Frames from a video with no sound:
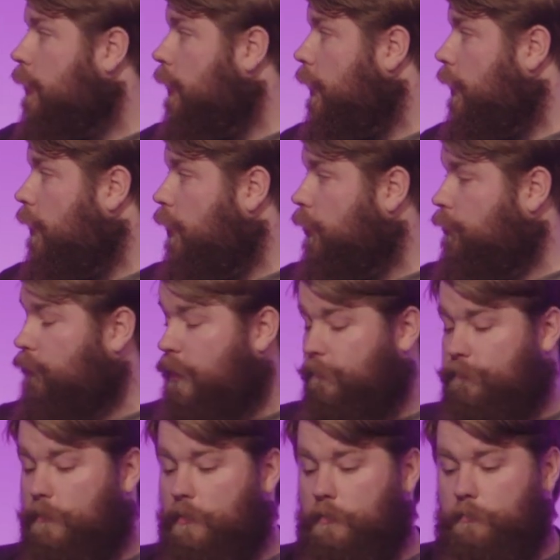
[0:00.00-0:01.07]
are
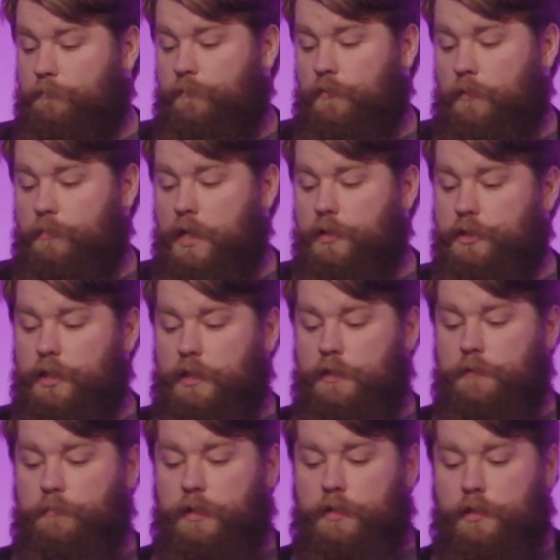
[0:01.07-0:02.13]
great for
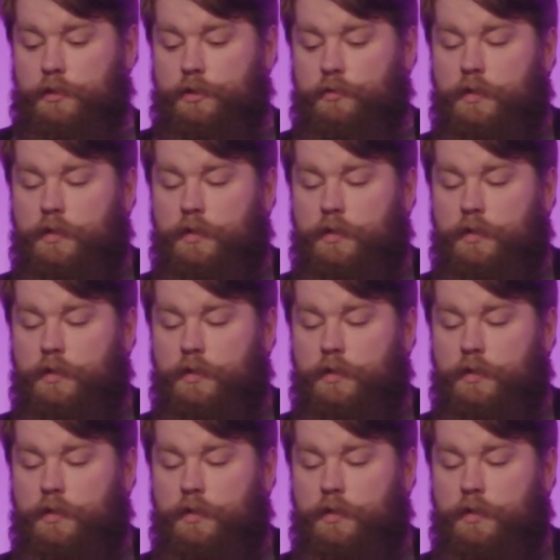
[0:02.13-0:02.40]
blockchains because